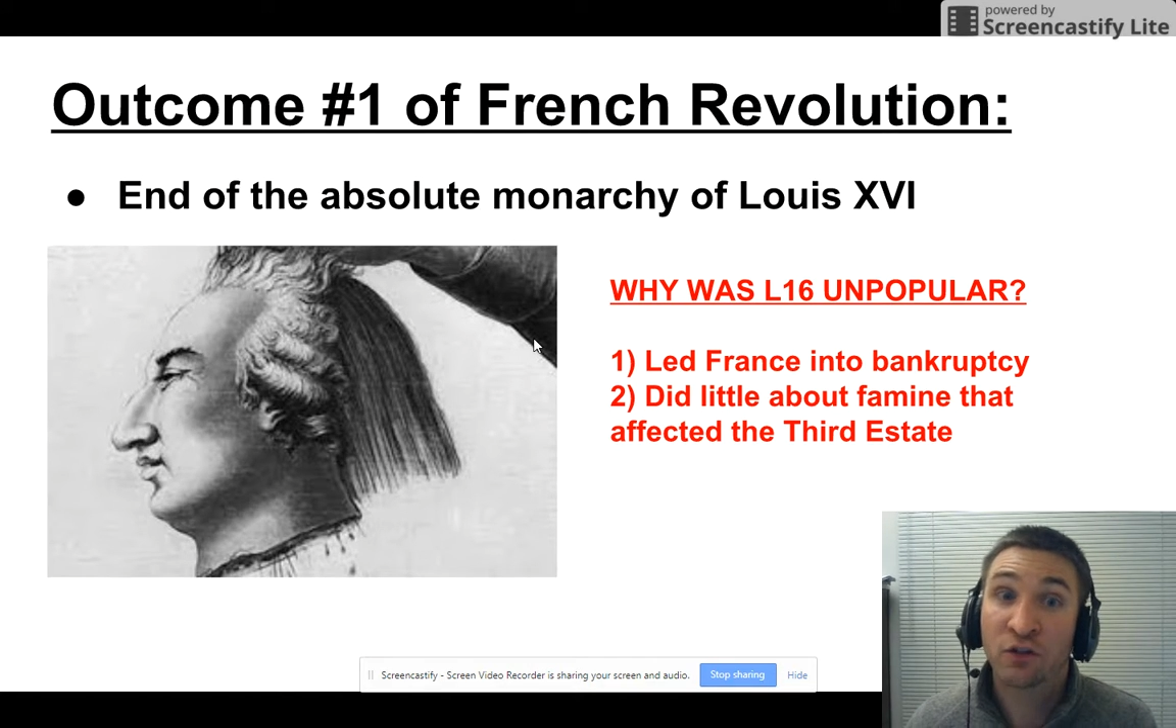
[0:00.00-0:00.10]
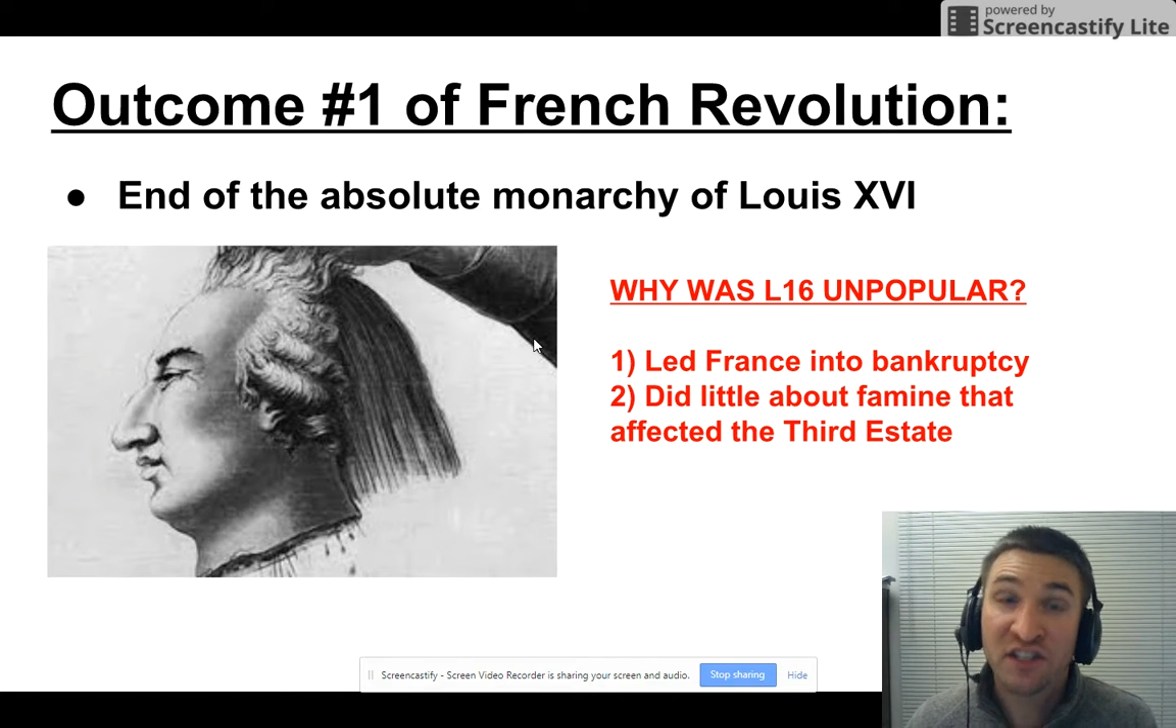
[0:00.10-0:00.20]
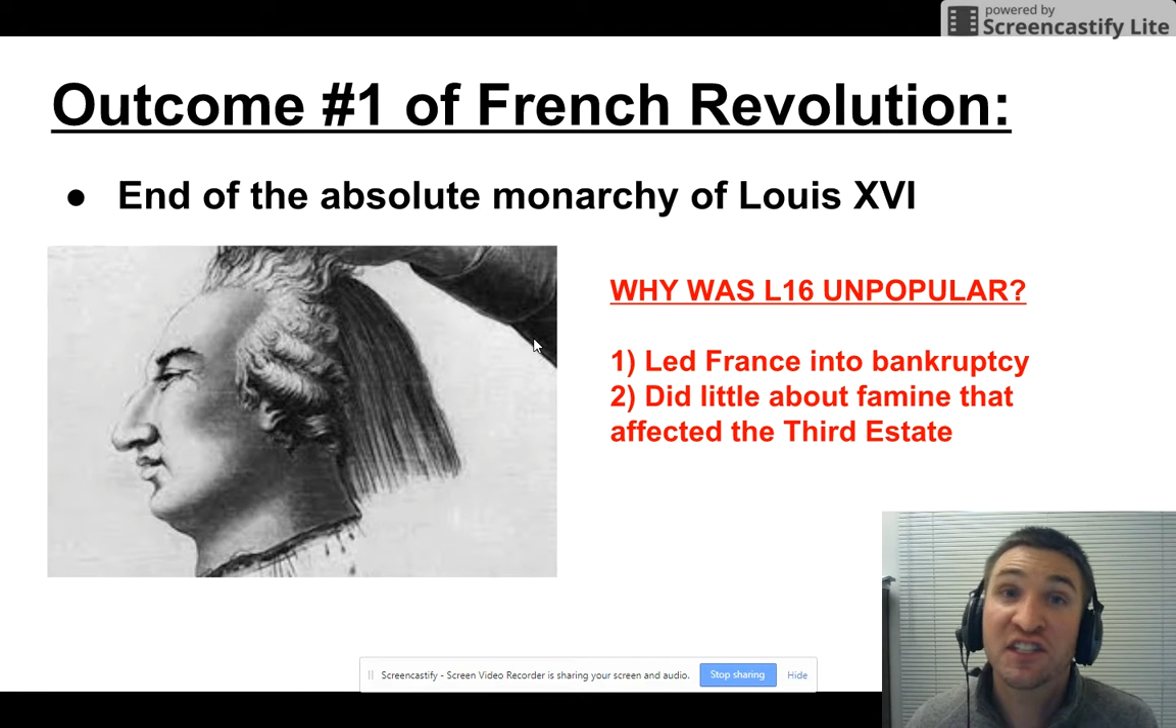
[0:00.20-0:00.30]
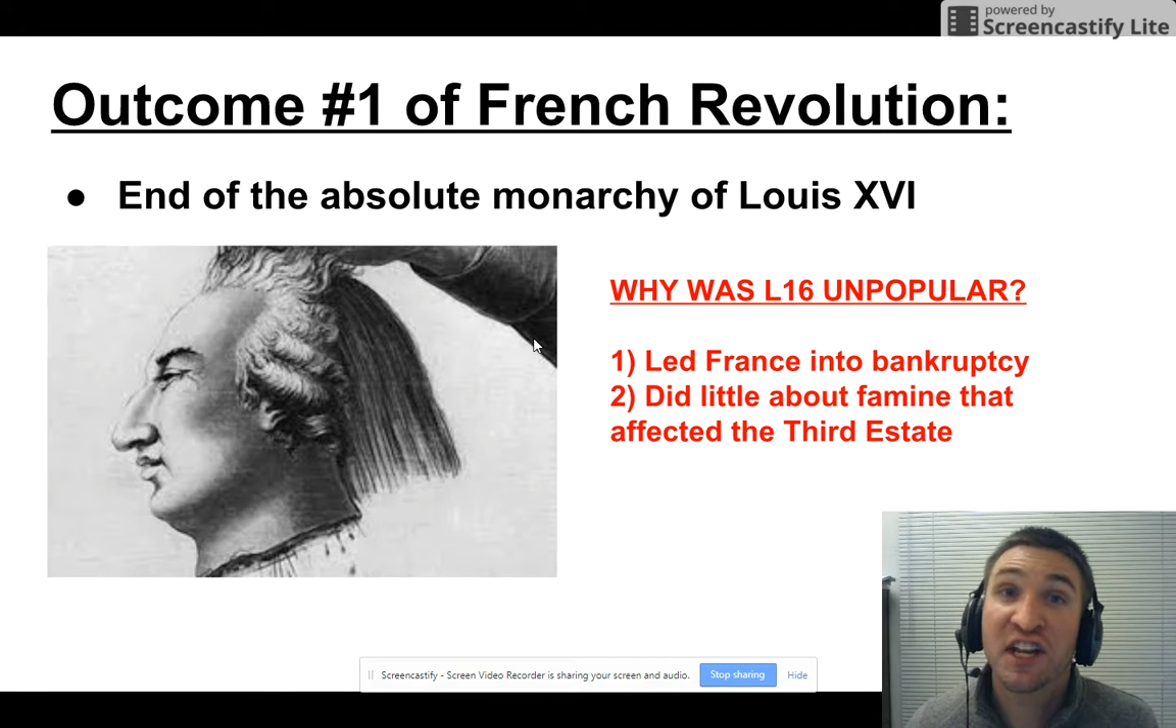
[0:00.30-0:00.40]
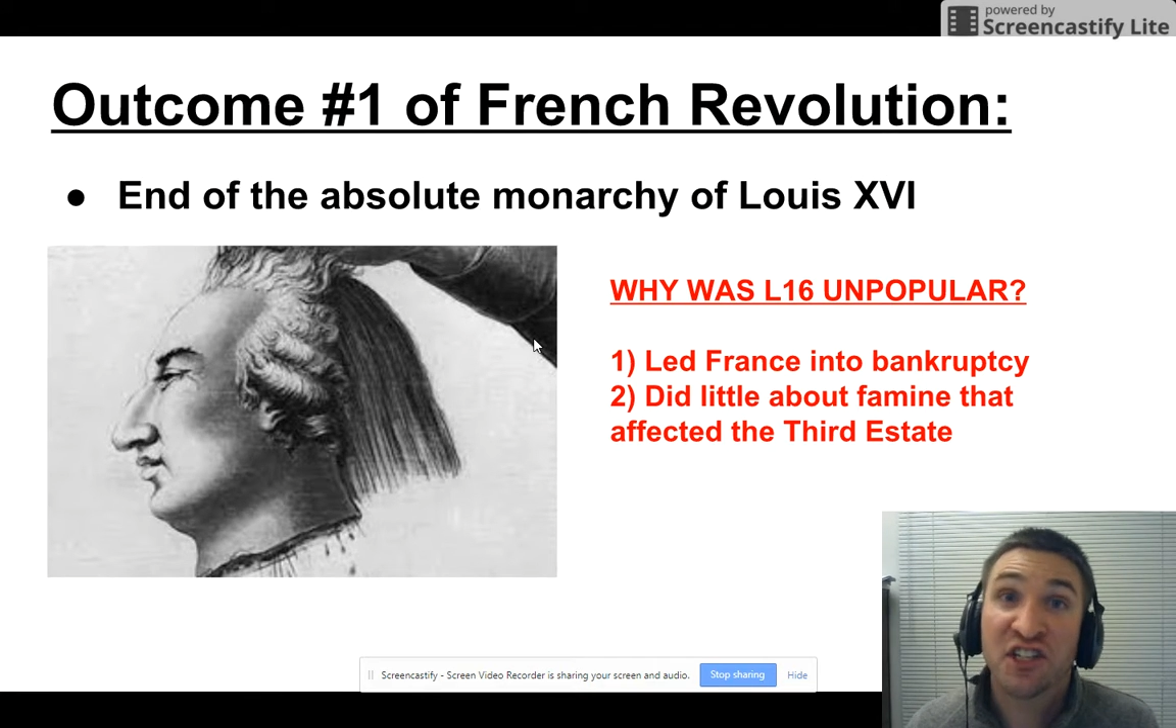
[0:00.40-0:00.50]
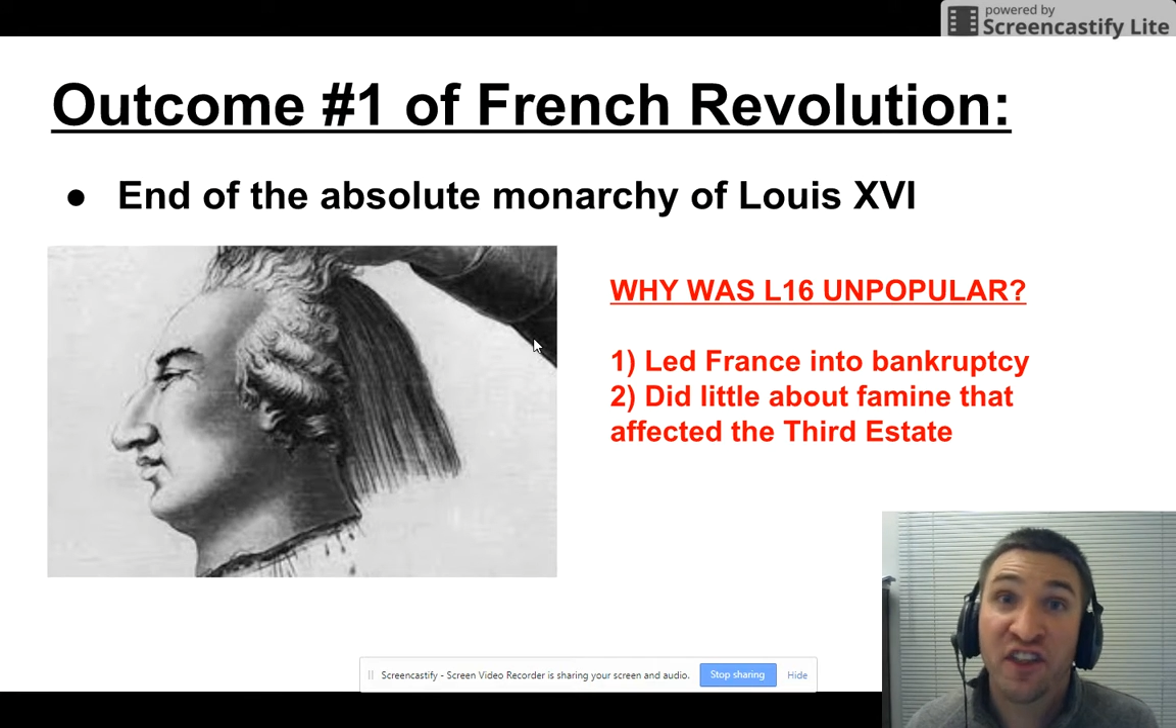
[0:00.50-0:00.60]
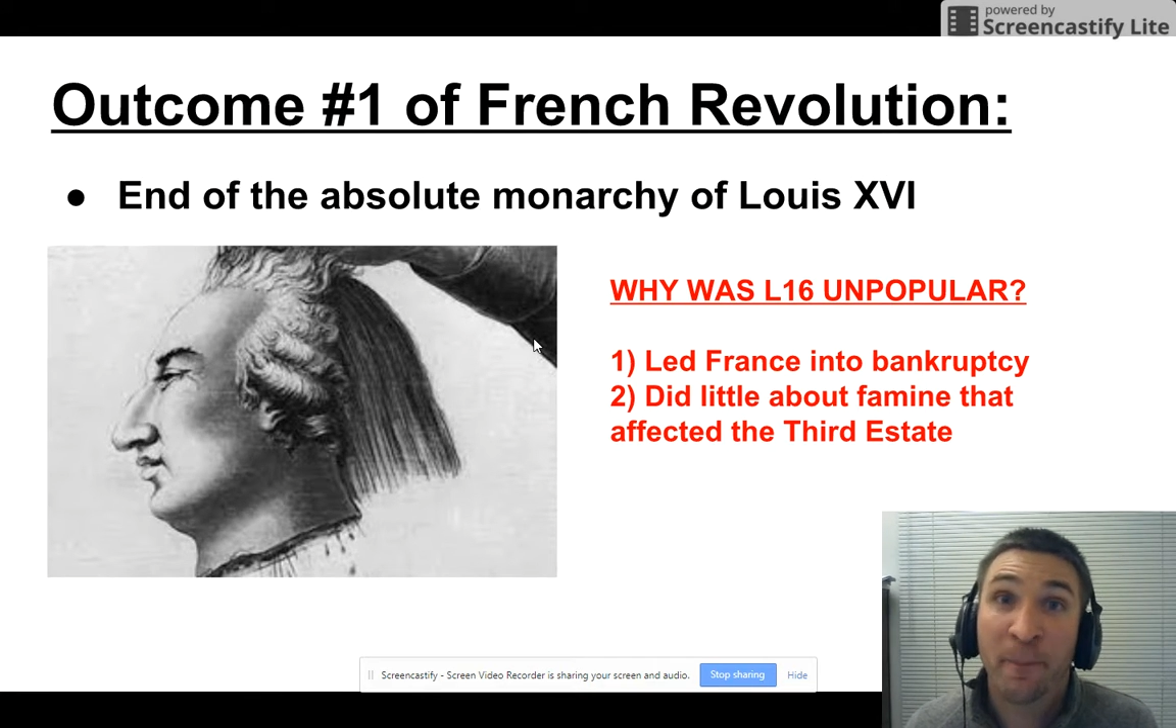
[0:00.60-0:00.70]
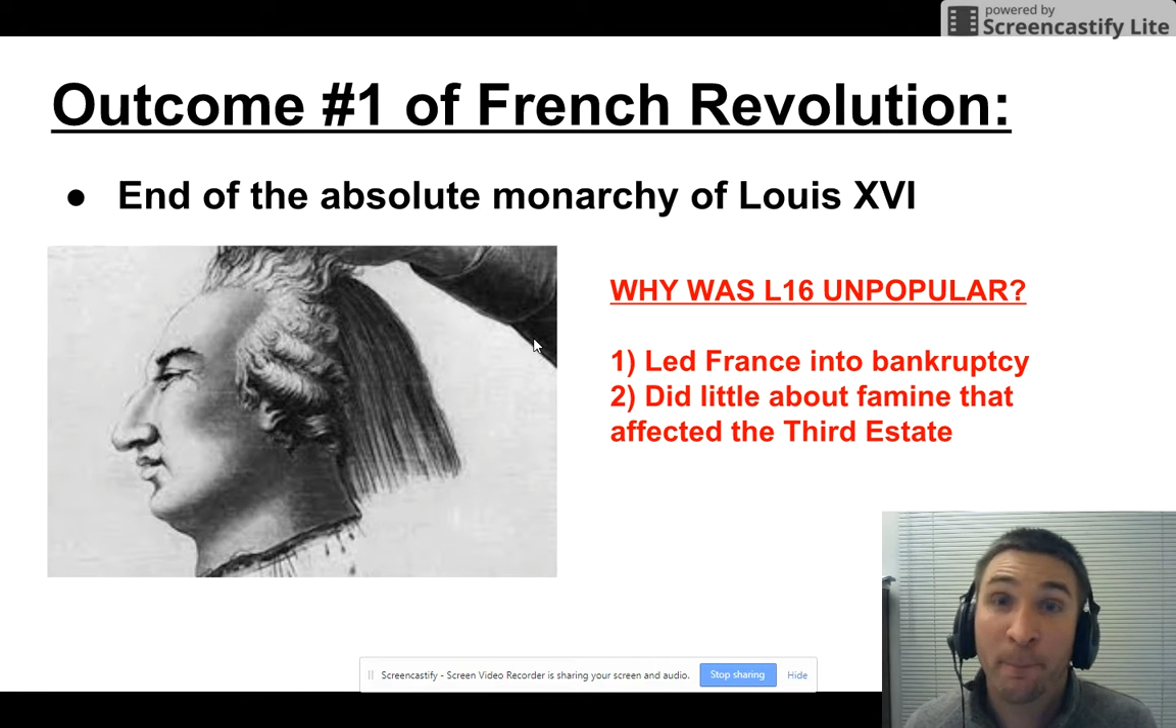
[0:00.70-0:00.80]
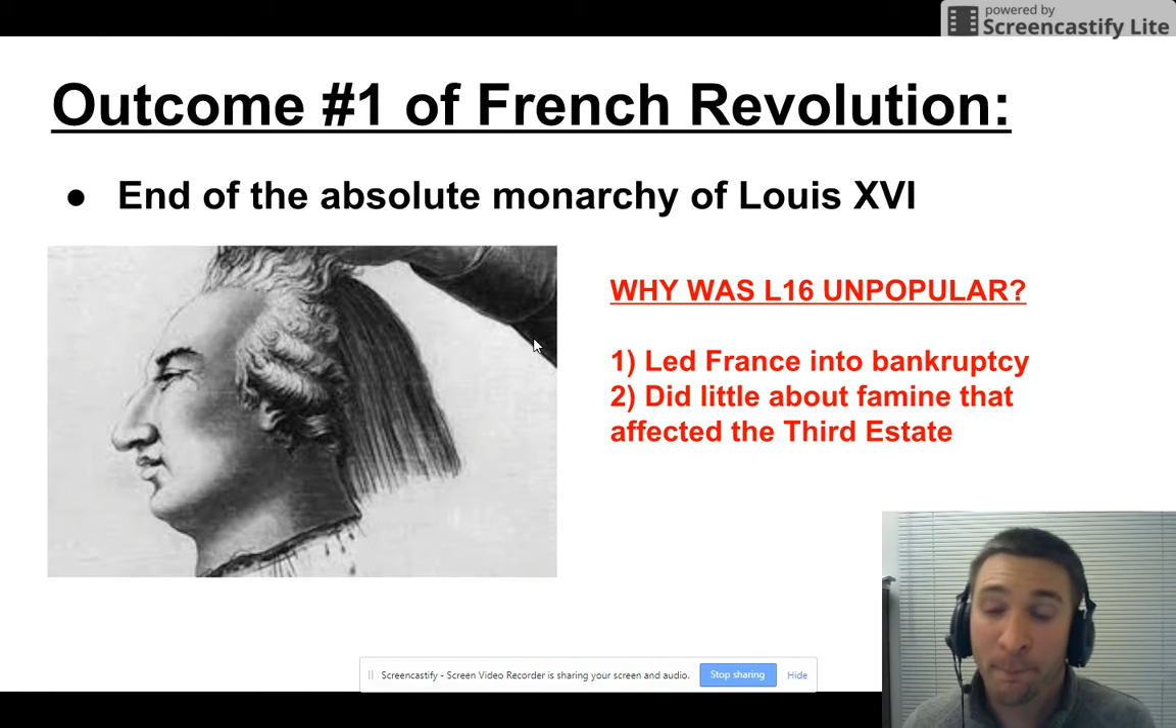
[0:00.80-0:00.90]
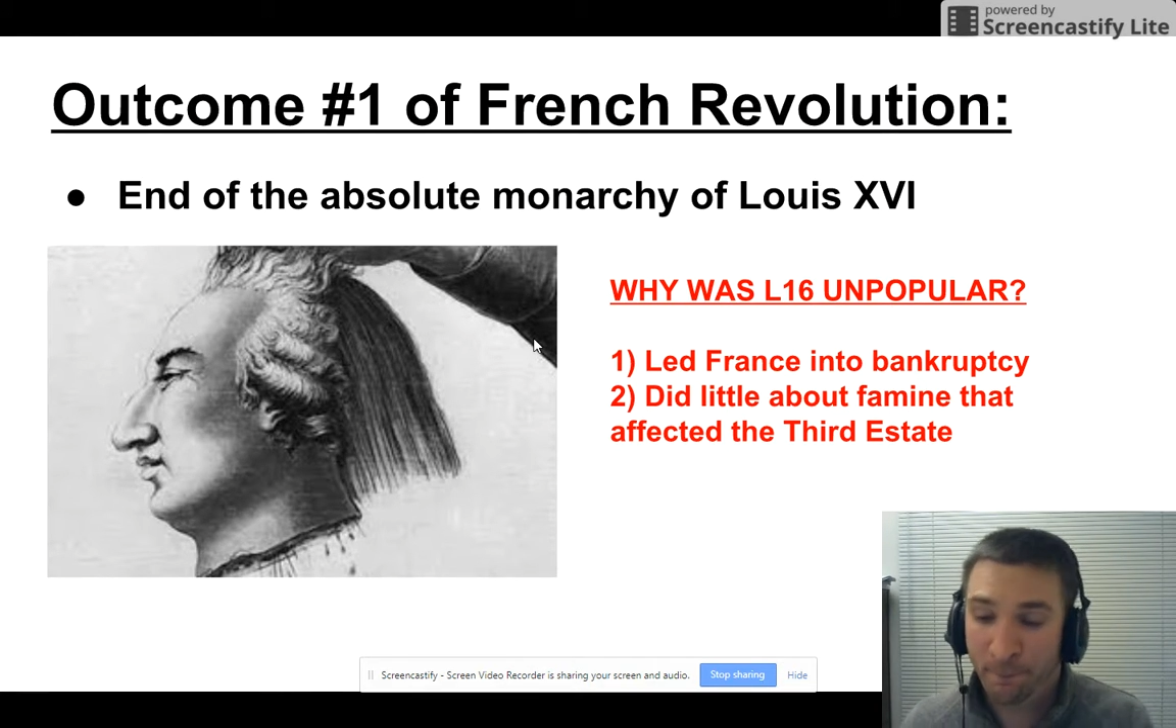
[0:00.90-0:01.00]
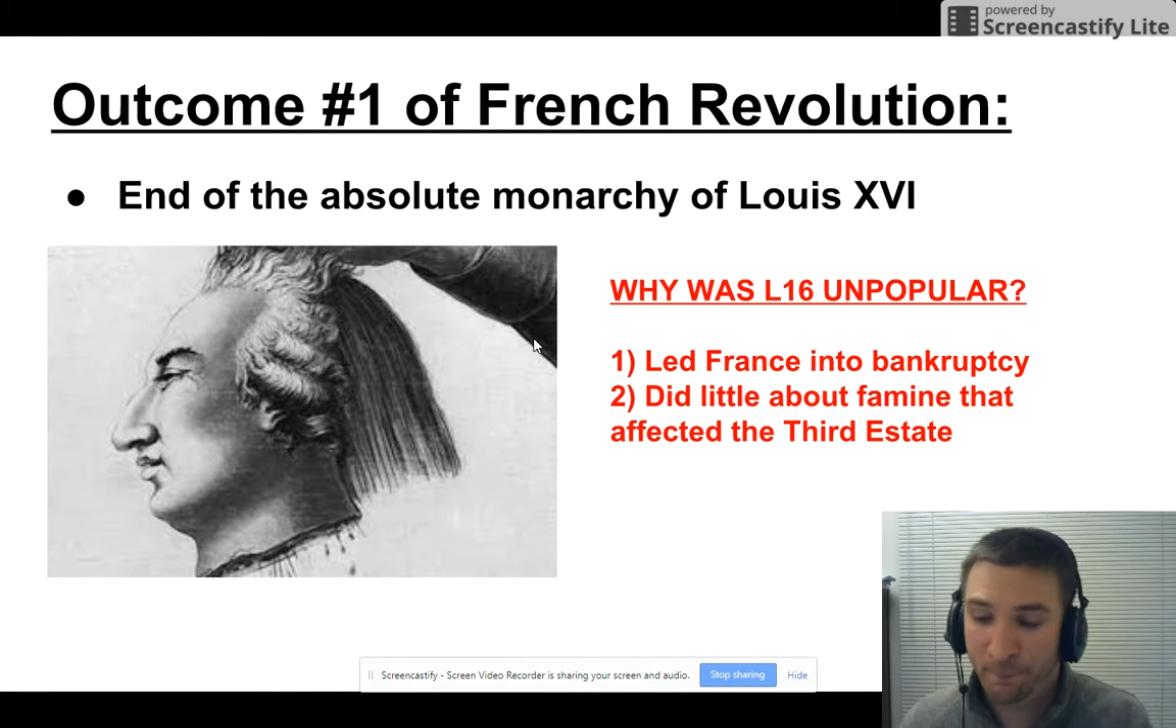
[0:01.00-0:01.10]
listening to them.